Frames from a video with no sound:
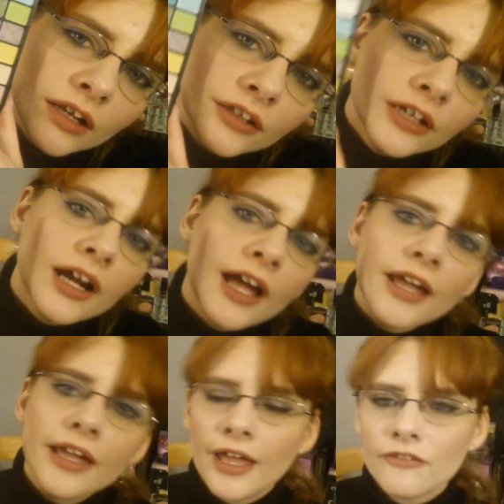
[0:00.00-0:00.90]
color,
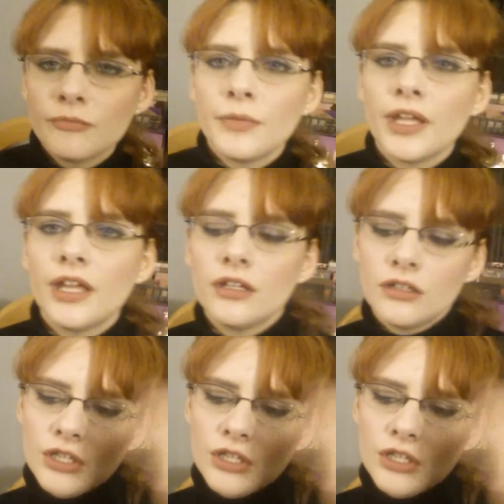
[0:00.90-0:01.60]
I have been